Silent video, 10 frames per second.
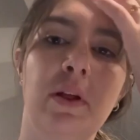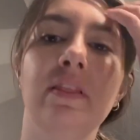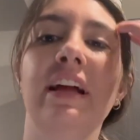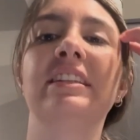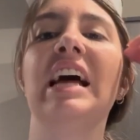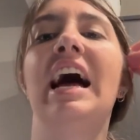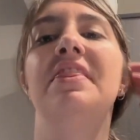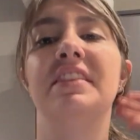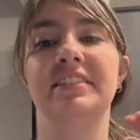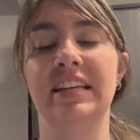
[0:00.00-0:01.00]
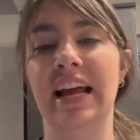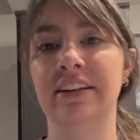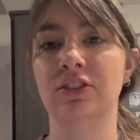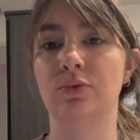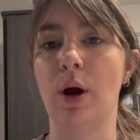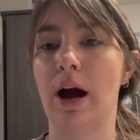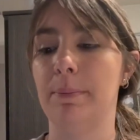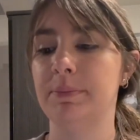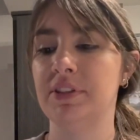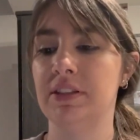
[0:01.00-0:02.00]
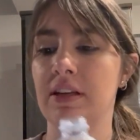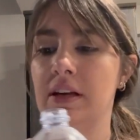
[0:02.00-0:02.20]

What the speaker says: let's add the 10 drops.